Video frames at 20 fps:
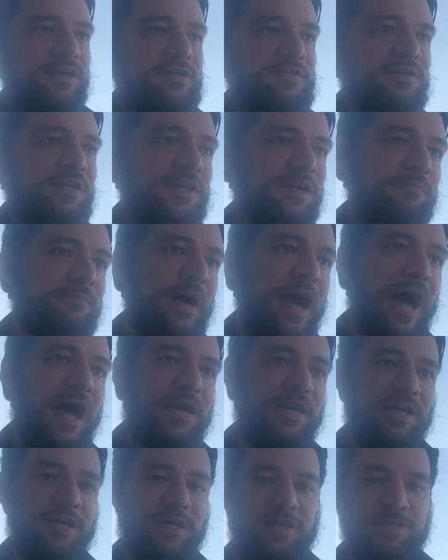is sitting
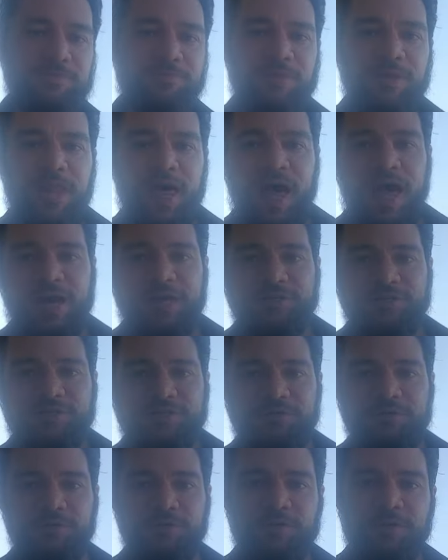back in his black
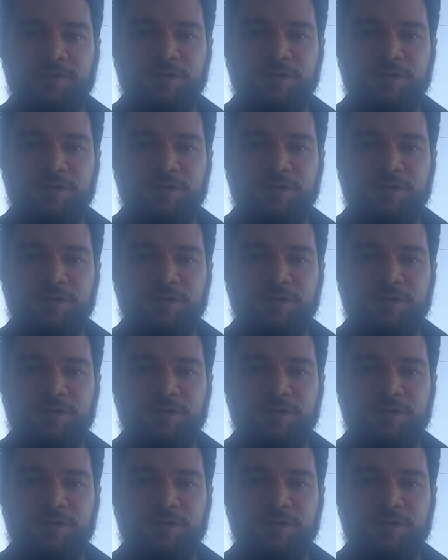suit.